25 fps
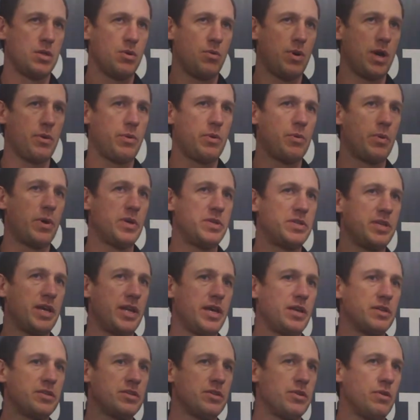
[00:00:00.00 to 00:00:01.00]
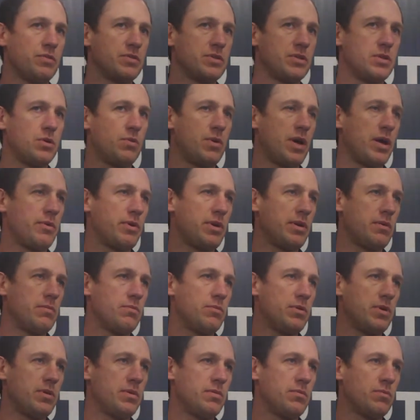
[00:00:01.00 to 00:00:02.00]
the way we reset ourselves, and the way
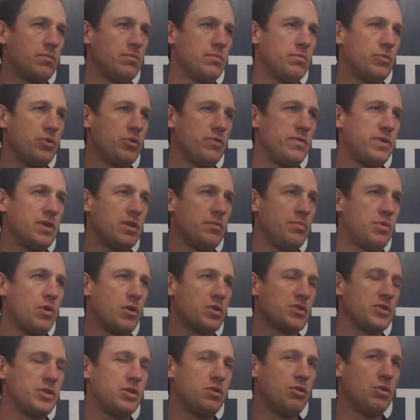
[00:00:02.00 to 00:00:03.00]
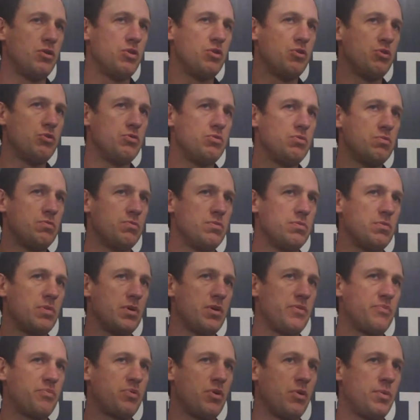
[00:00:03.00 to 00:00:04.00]
we move into Box Hill, who
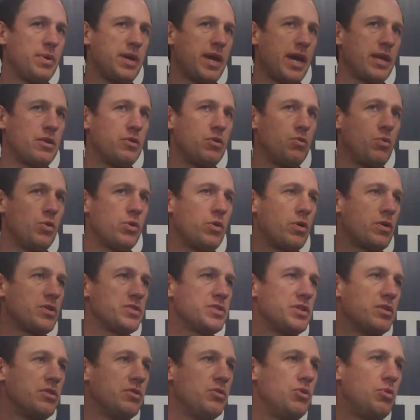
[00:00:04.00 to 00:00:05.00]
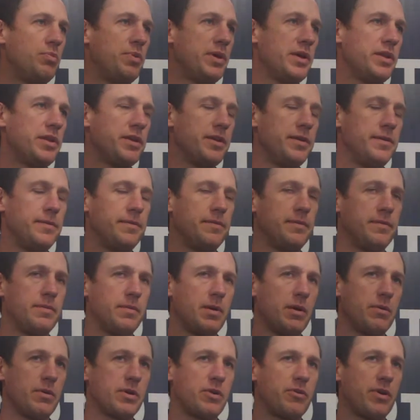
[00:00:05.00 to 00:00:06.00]
have probably had the wood on us a little bit and
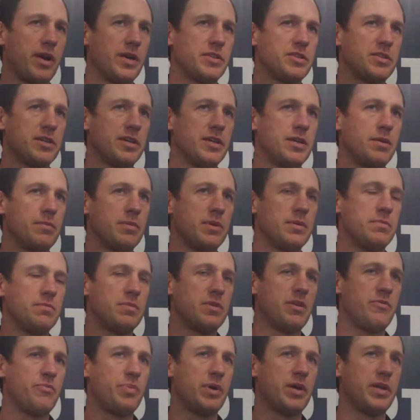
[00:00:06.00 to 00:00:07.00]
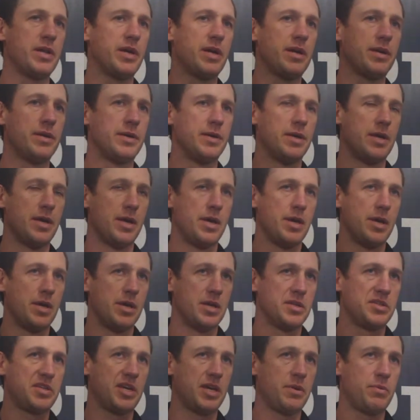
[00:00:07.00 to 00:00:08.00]
are a great team, and they've been a
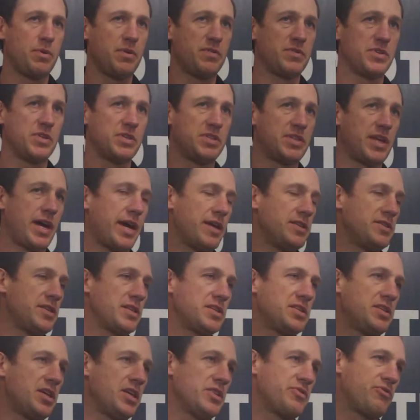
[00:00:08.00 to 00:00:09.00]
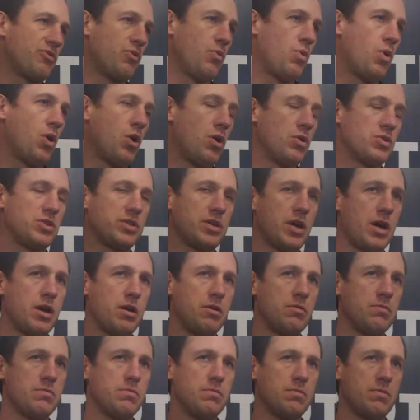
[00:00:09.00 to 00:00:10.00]
team we've sustained success for a while.
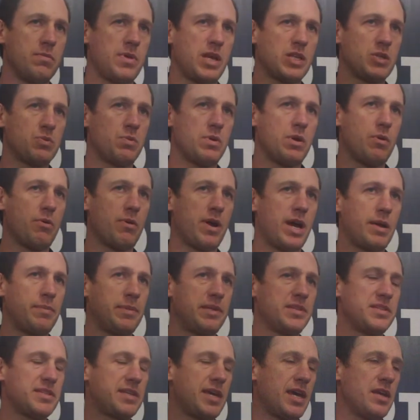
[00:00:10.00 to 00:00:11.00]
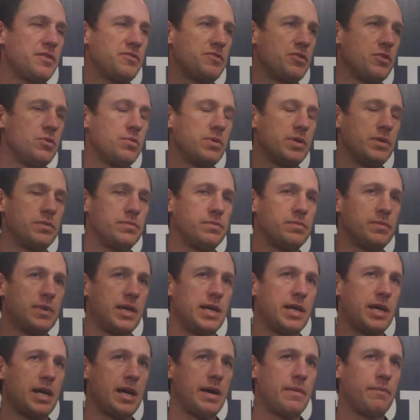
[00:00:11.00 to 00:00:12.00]
So that's where we're aiming to get to, and
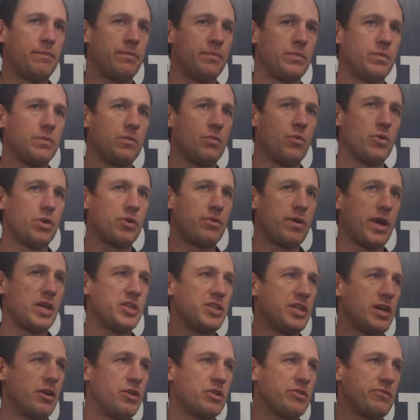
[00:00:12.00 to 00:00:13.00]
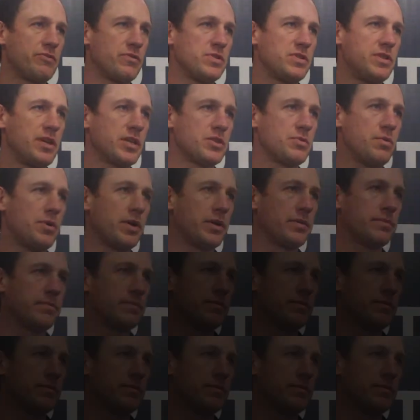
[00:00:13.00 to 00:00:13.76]
what a great challenge for us next week.